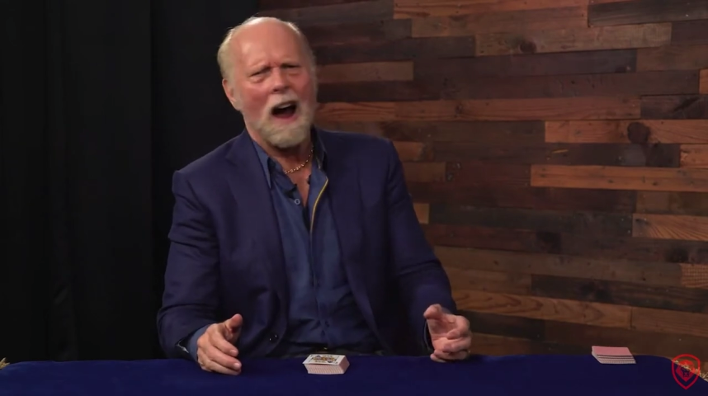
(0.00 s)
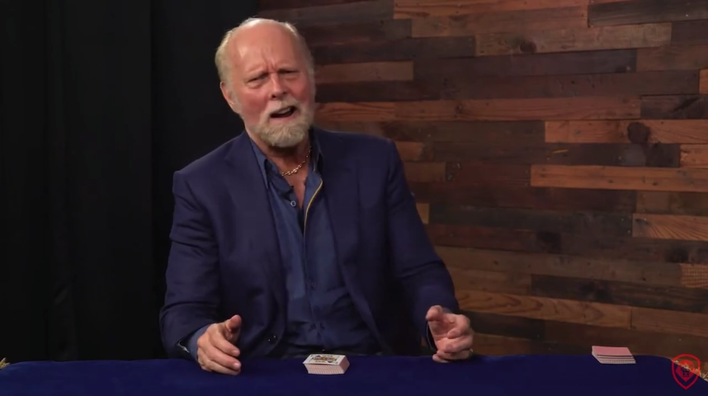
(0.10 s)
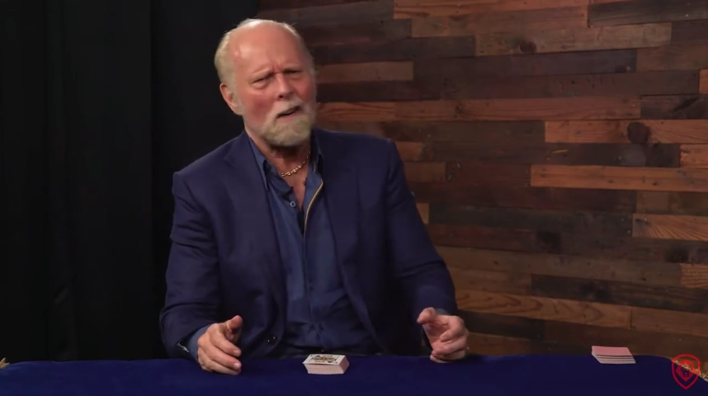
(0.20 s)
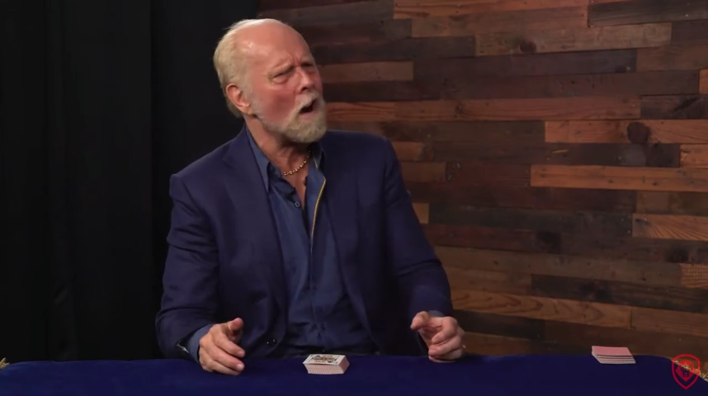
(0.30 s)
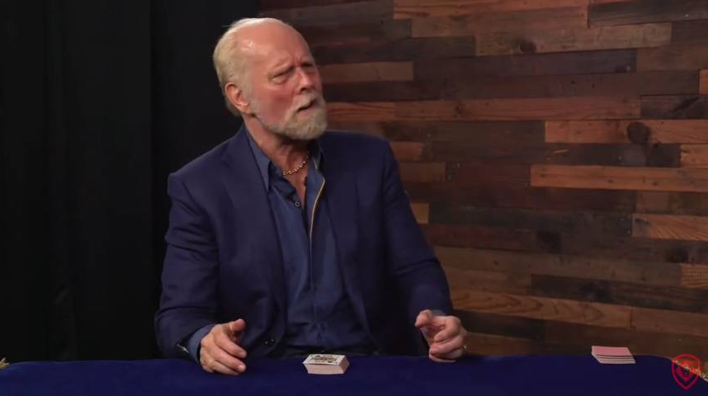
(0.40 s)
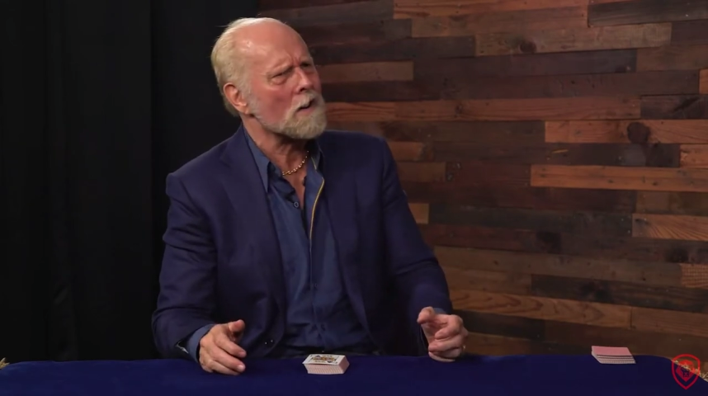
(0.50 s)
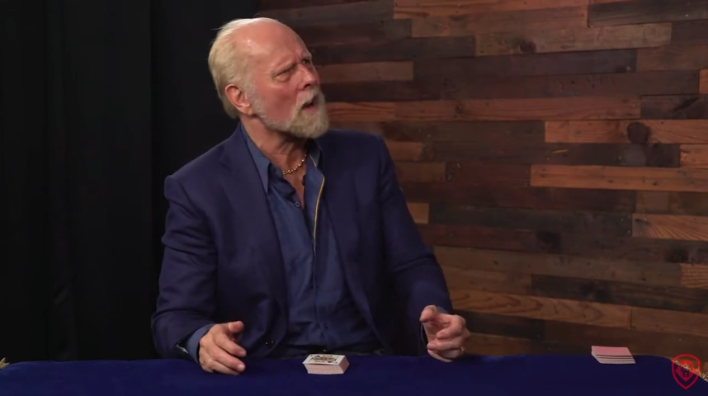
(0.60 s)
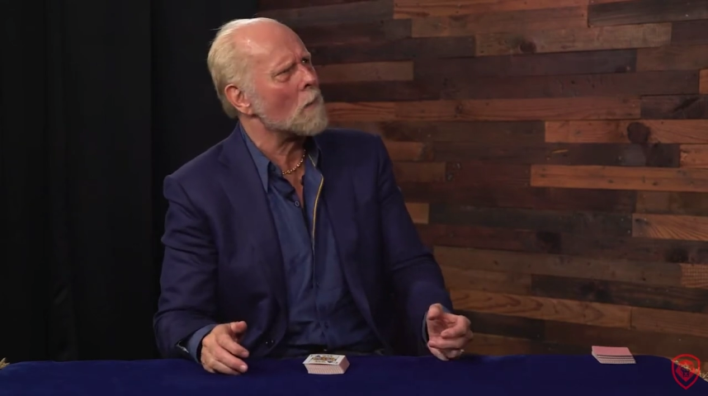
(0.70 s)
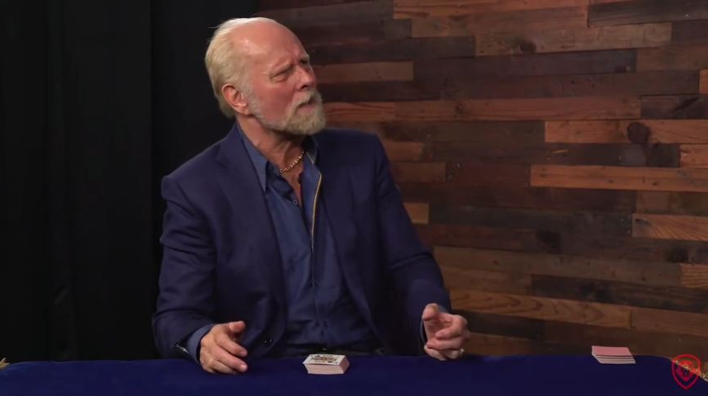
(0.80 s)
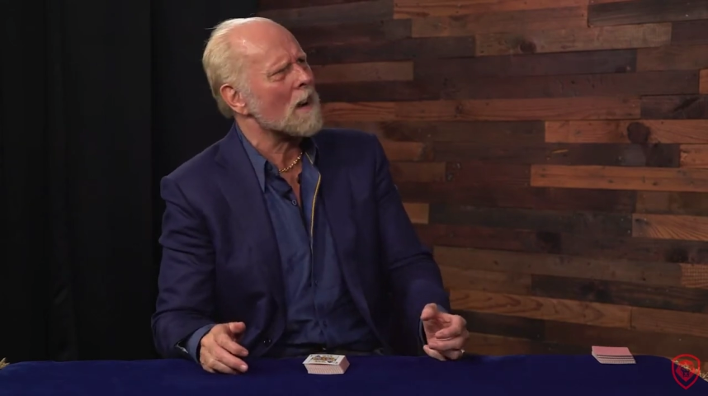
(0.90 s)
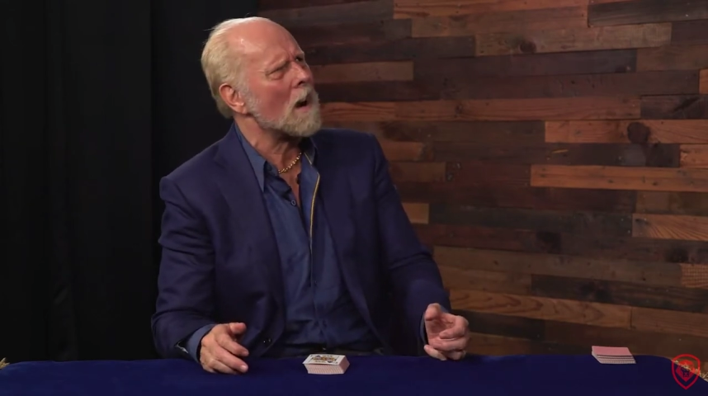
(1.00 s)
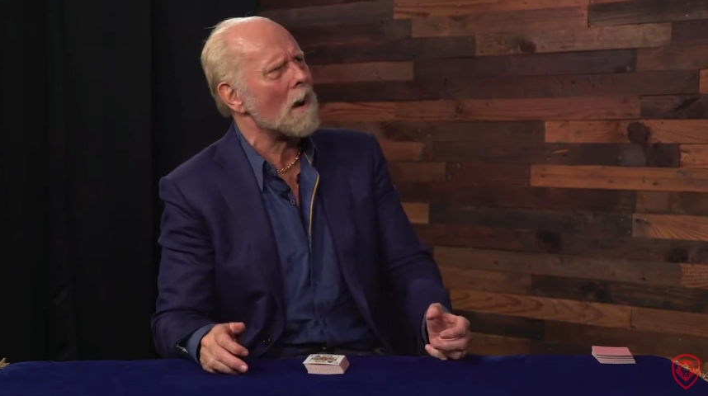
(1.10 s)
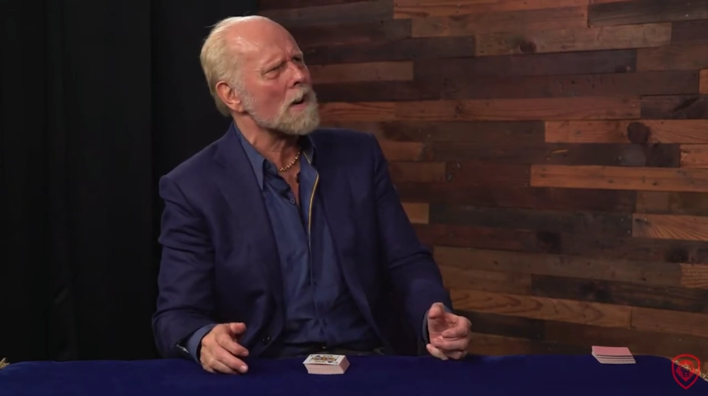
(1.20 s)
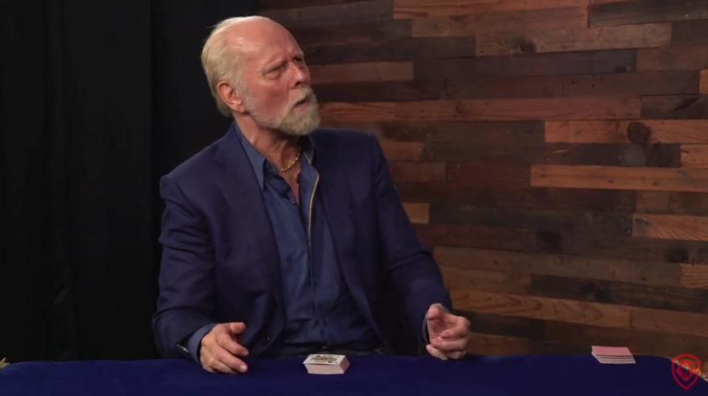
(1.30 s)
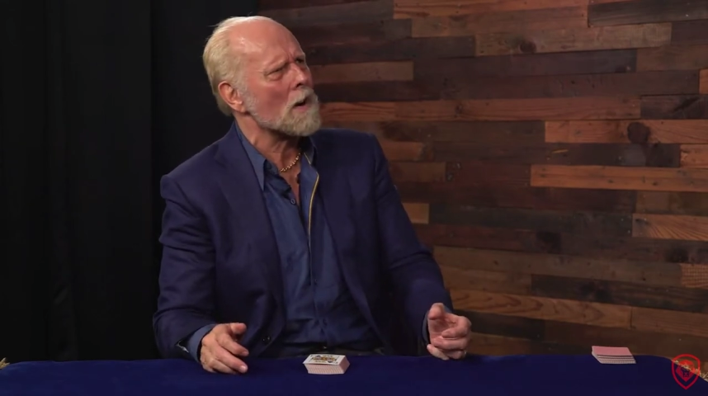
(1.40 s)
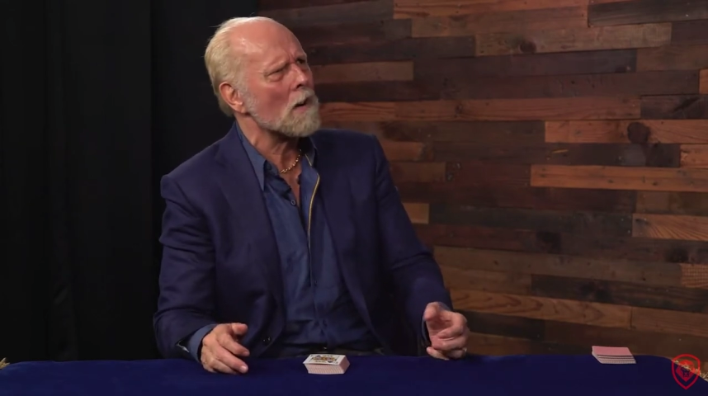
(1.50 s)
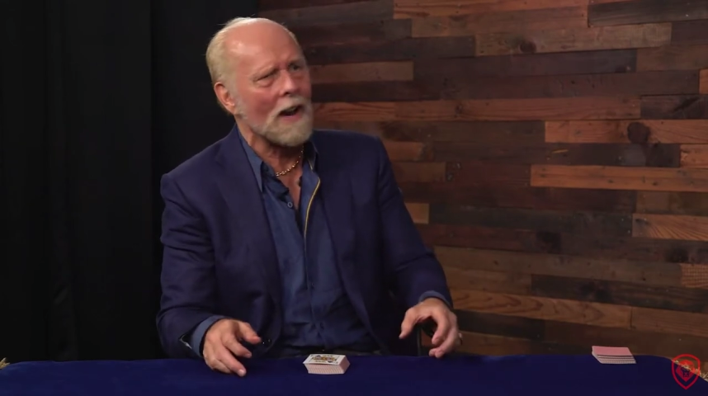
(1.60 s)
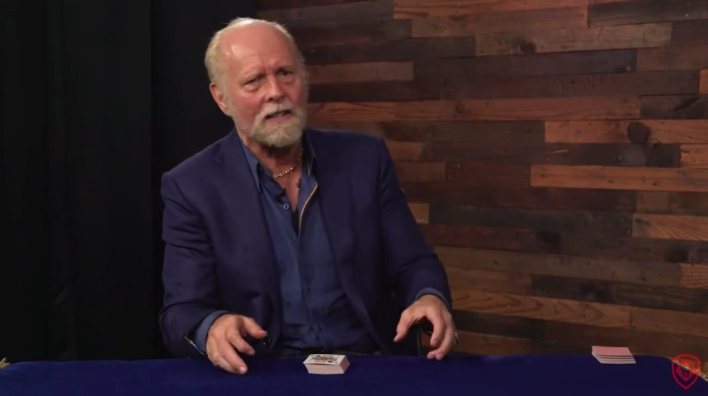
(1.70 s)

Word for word: I don't understand what the hell you were doing.